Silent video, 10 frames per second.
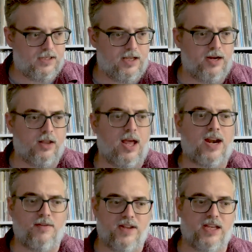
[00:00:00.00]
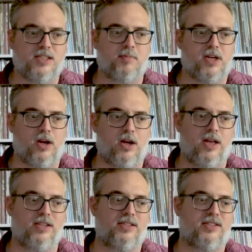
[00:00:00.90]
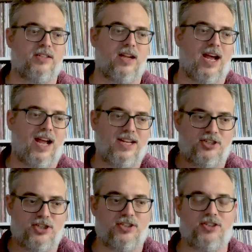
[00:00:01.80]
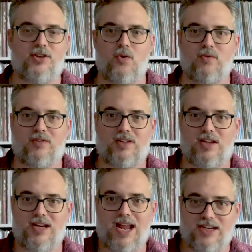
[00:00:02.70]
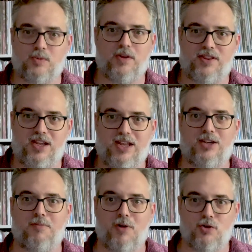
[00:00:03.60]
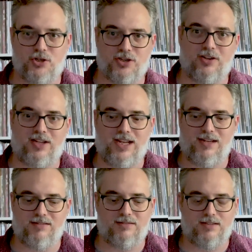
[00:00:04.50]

And a lot of it is because I just don't connect with it emotionally.